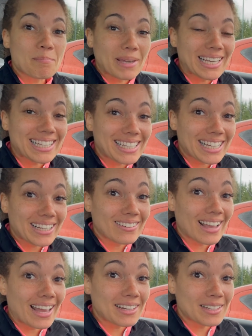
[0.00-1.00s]
Made it here.
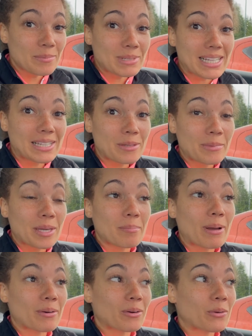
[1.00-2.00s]
It ended up taking me
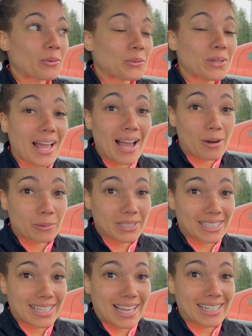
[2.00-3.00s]
about a whole hour
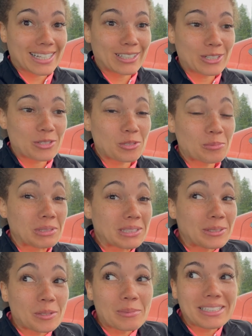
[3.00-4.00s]
to get here, so I'm a
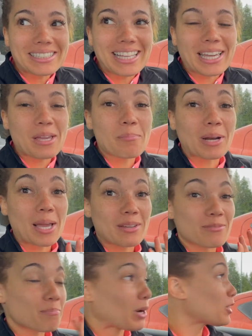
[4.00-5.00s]
little bit late, but I
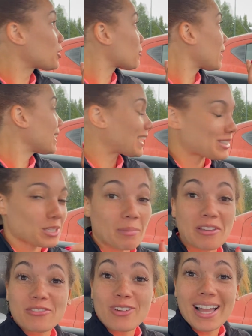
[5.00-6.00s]
parked right next to my
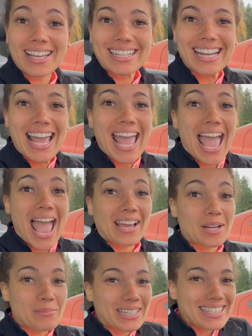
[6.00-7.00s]
friend and
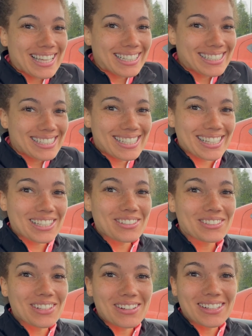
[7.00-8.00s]
I'm excited to take you
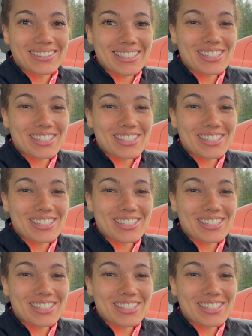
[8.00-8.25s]
along on this